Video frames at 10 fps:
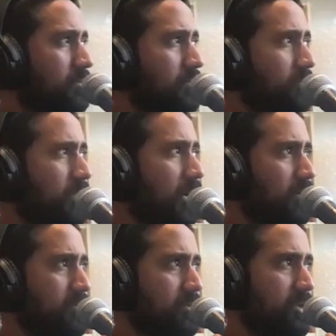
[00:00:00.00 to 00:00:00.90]
Two
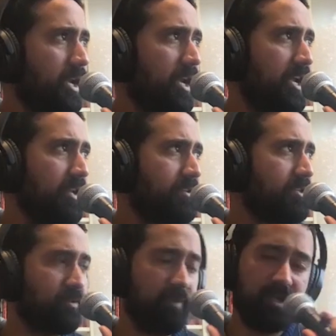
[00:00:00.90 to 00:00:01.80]
thousand
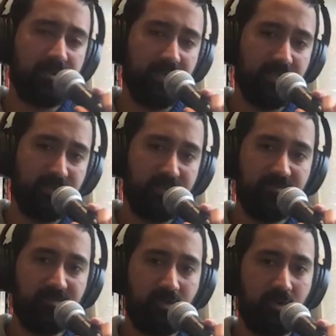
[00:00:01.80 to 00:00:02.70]
eight is when I
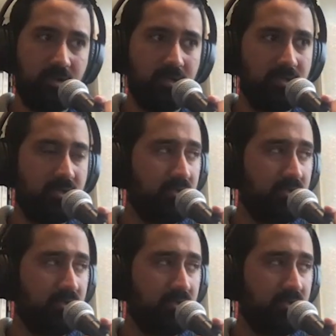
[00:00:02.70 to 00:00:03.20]
graduated from college.